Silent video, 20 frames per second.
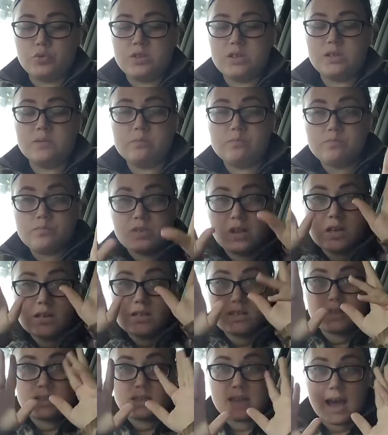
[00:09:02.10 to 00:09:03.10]
to the
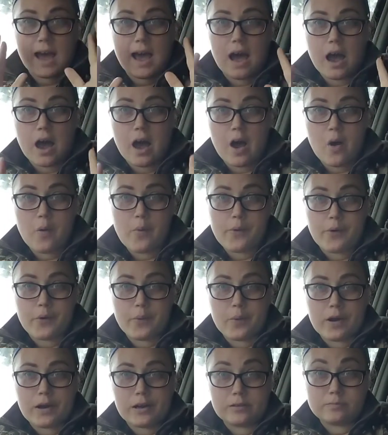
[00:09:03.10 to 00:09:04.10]

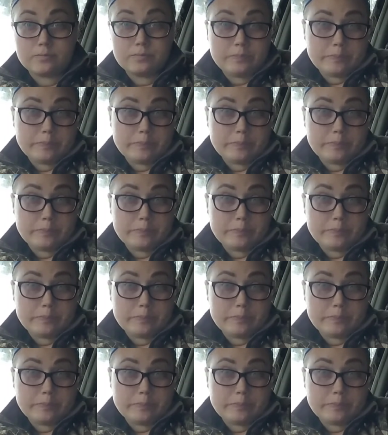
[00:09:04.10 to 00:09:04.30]
sour one.